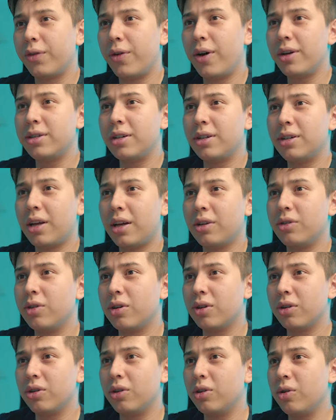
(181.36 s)
The first thing that you
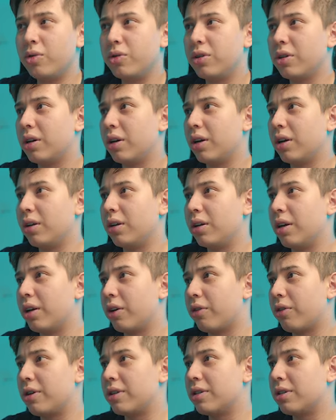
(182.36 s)
can do is you can
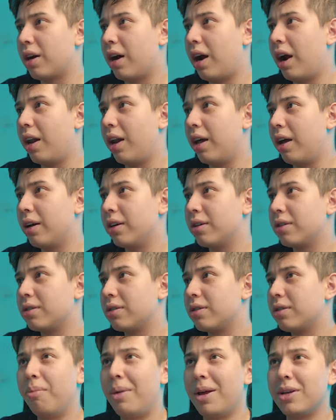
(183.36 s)
increase the
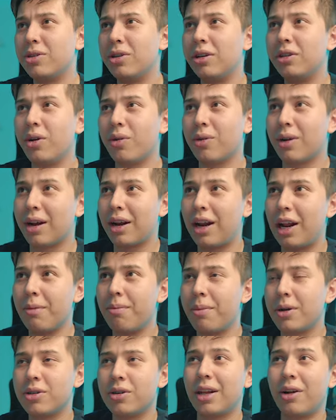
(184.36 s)
highlights, make sure they don't clip,
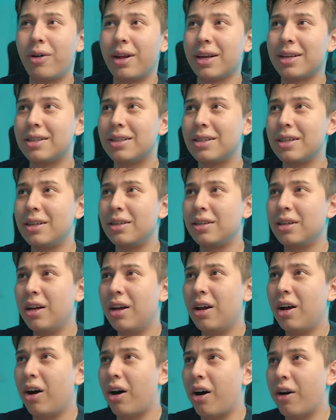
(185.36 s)
make sure they don't exceed
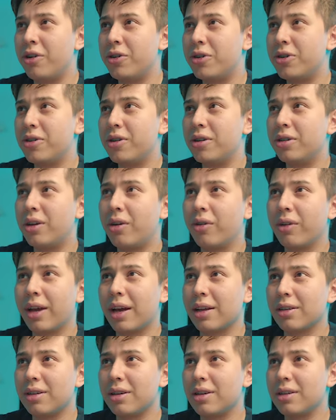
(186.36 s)
100, they don't
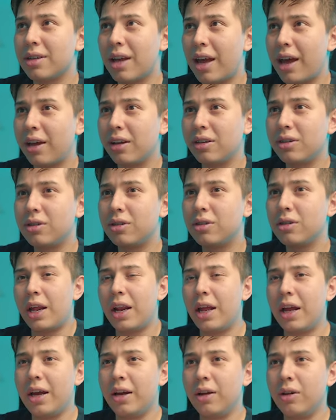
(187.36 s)
get to this edge. And
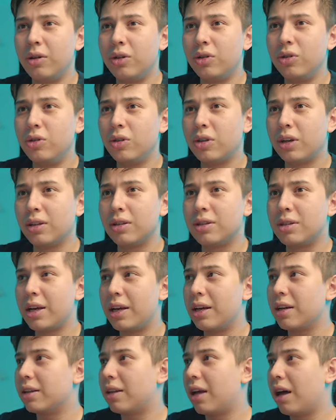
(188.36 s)
then you can
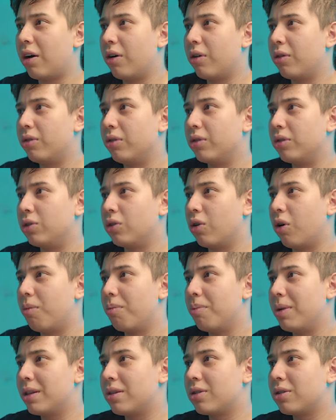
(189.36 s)
take down your
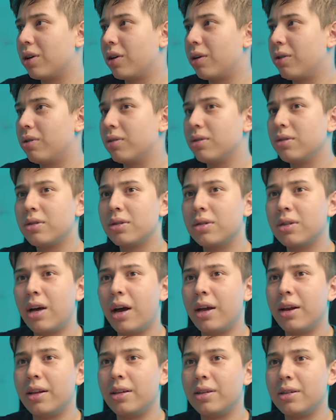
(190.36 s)
midtones
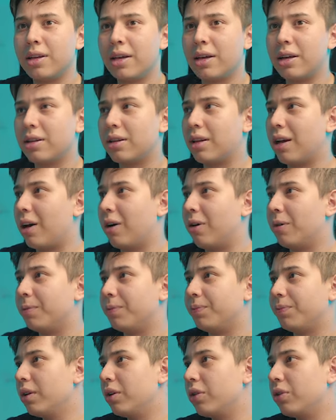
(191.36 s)
and then take
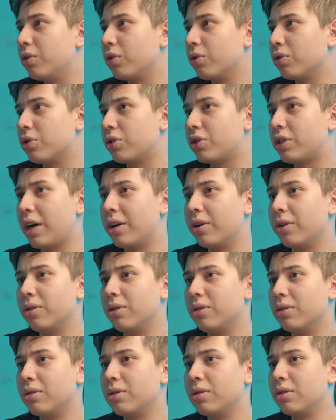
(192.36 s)
down your
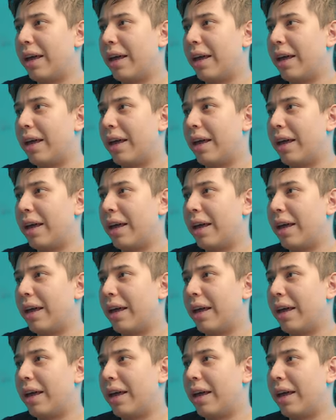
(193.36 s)
shadows.